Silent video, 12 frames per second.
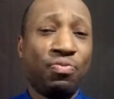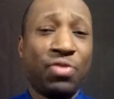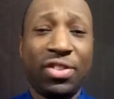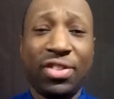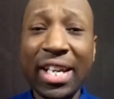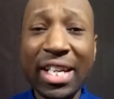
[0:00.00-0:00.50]
the
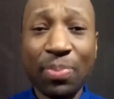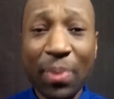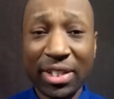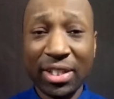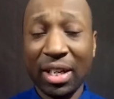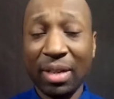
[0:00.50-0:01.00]
city is
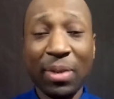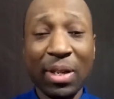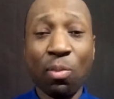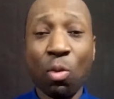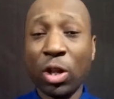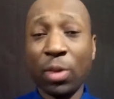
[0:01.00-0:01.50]
basically going to be
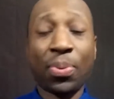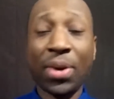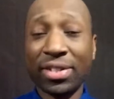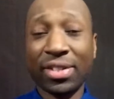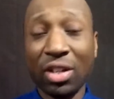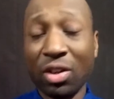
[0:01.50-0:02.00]
more
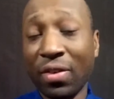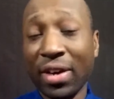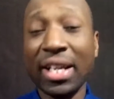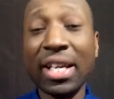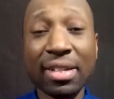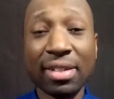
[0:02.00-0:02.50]
depressed than it
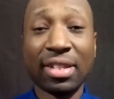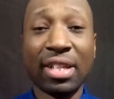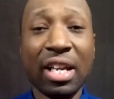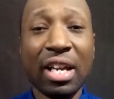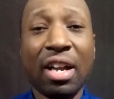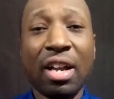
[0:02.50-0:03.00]
already is.
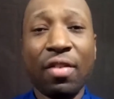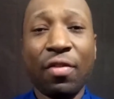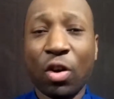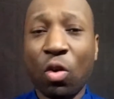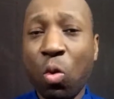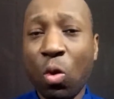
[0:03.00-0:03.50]

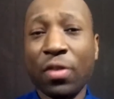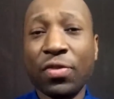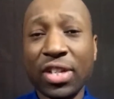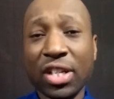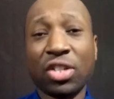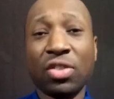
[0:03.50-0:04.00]
For a quarter of a
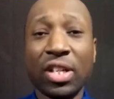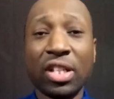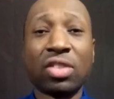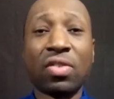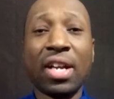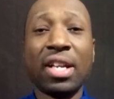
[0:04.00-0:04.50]
century,
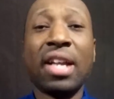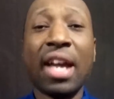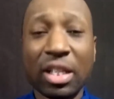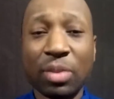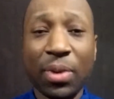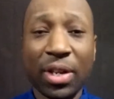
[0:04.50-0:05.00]
Scranton
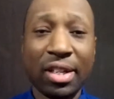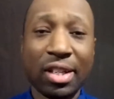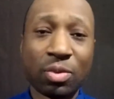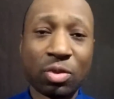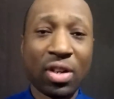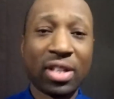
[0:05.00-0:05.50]
has been in
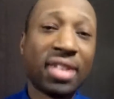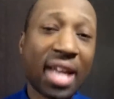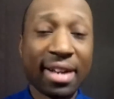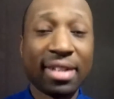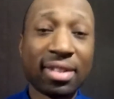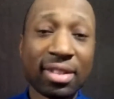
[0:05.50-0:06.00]
distress
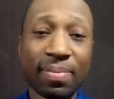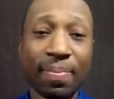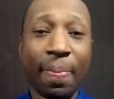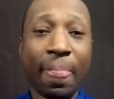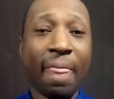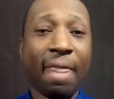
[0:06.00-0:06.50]
status.
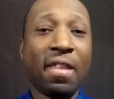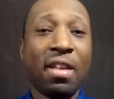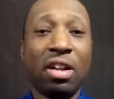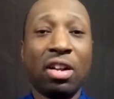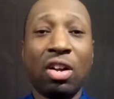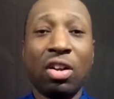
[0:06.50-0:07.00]

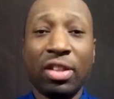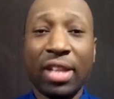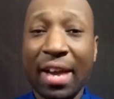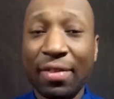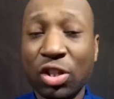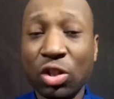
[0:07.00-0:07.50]
They
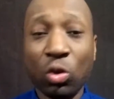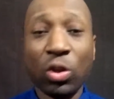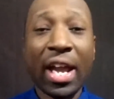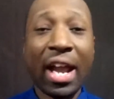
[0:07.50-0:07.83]
have sold